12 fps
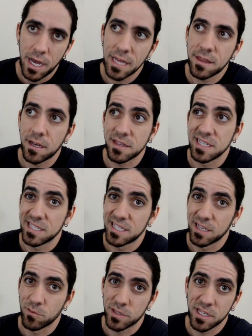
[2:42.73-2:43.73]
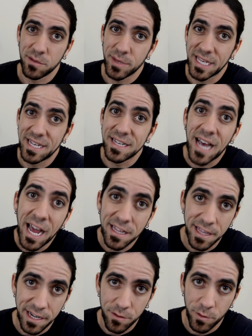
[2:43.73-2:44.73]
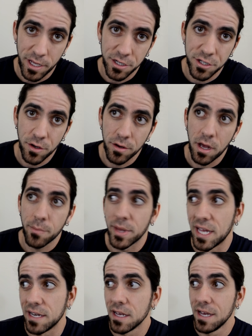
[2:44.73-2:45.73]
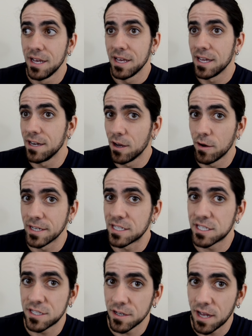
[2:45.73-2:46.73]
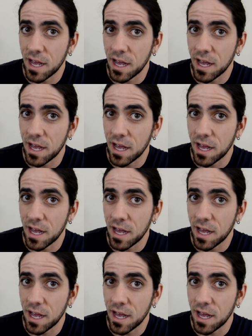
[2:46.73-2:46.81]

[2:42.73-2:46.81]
I thought this thing was gonna be annihilated when I showed up, and you know, it stood